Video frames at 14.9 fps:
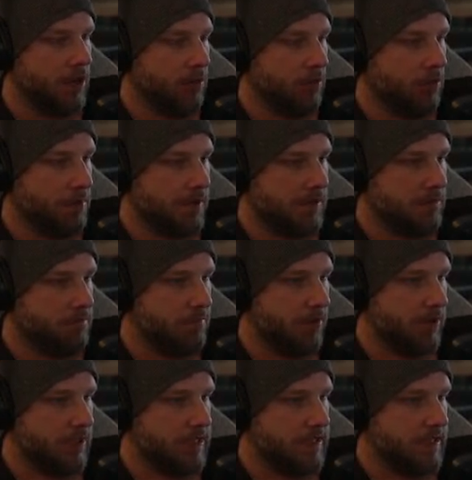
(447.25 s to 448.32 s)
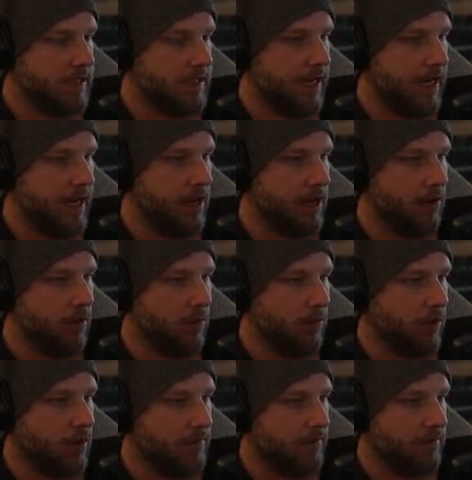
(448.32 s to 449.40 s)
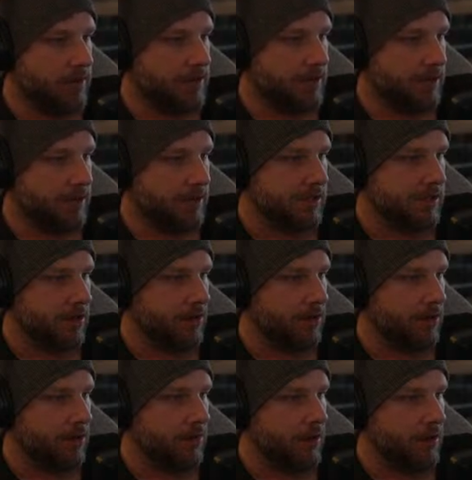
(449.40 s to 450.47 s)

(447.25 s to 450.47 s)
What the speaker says: We'll put some building detail. We'll cover this in snow.